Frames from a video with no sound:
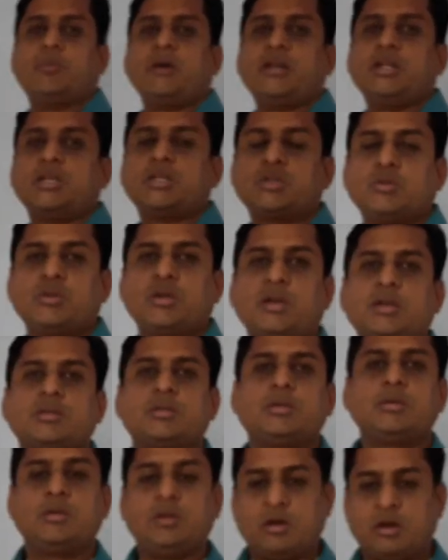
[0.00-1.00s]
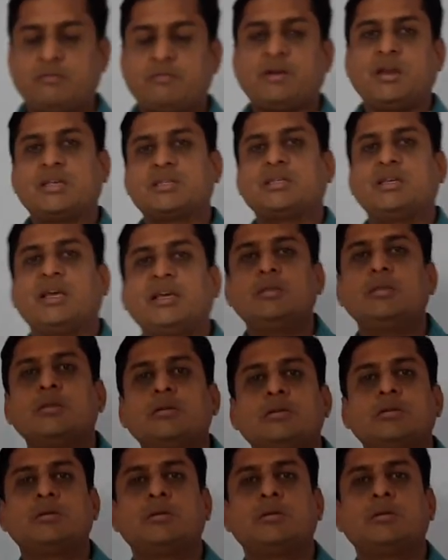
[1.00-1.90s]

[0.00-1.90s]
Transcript: my dear students of class 9th.